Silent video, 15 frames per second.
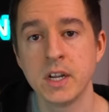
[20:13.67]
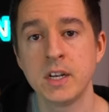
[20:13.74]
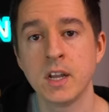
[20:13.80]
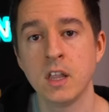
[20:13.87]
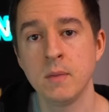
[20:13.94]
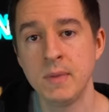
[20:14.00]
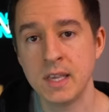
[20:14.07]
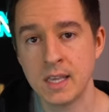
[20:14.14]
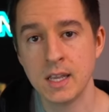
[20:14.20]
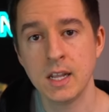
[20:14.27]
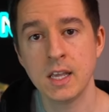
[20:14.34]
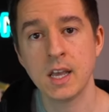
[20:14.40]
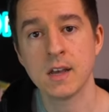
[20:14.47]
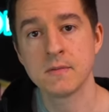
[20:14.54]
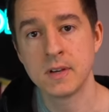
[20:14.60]
until the
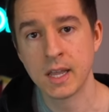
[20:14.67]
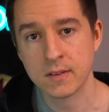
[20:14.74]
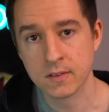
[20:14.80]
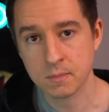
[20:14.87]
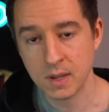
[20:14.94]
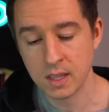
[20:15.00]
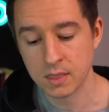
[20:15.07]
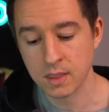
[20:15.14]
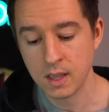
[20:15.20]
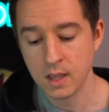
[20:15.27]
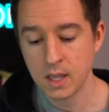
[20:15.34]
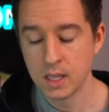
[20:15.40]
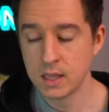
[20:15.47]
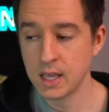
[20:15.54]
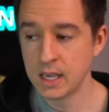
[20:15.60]
beginning of next month.
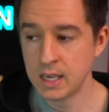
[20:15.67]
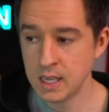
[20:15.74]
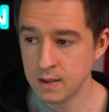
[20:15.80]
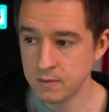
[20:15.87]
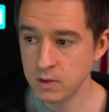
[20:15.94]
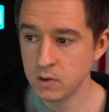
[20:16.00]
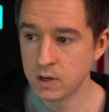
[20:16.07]
That gives you